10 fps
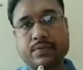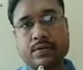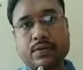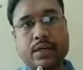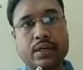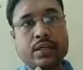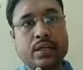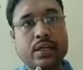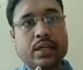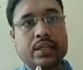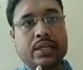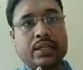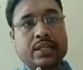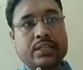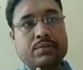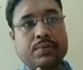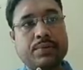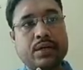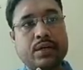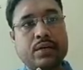Okay, then this will be
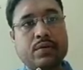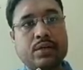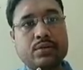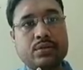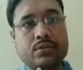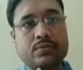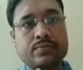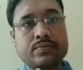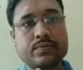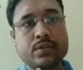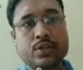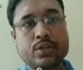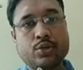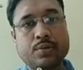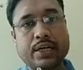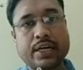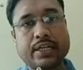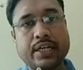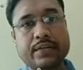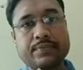equal to, you will cut that